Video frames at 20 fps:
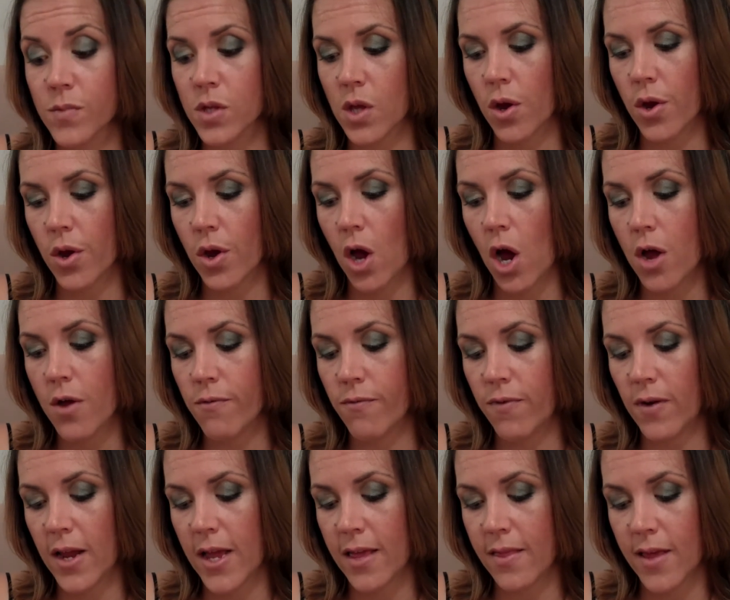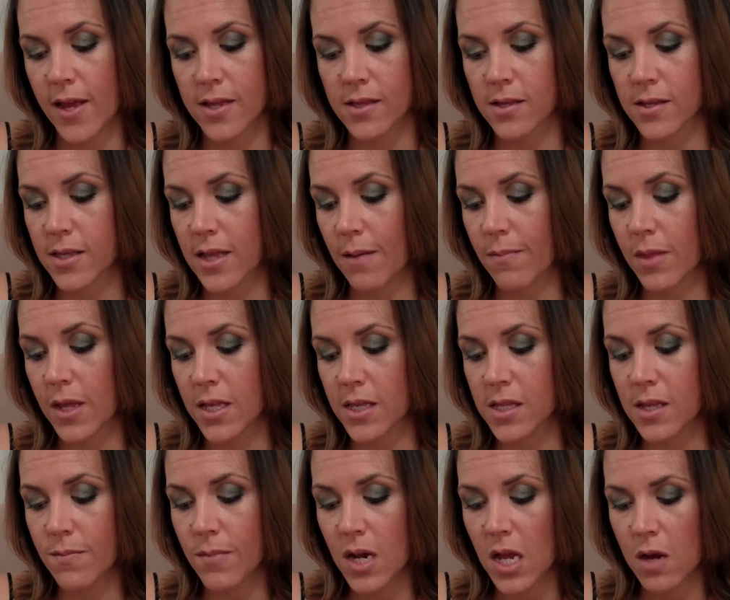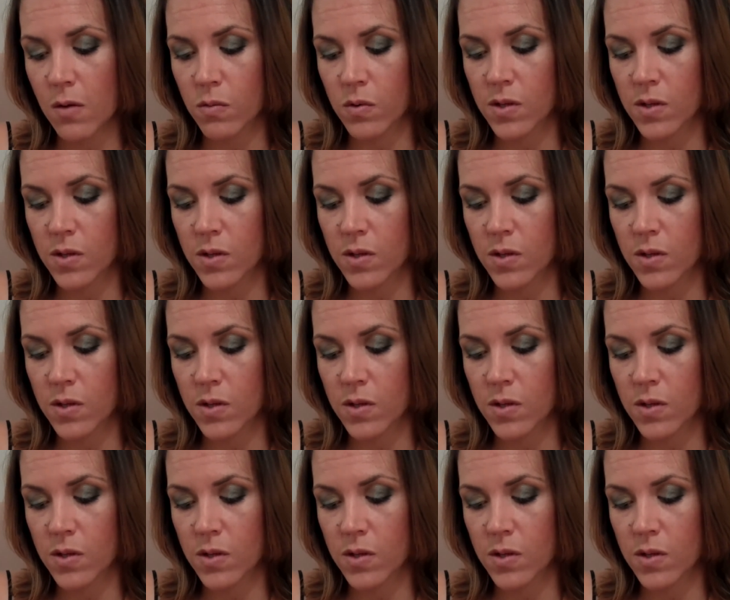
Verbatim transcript: So hopefully these are something similar.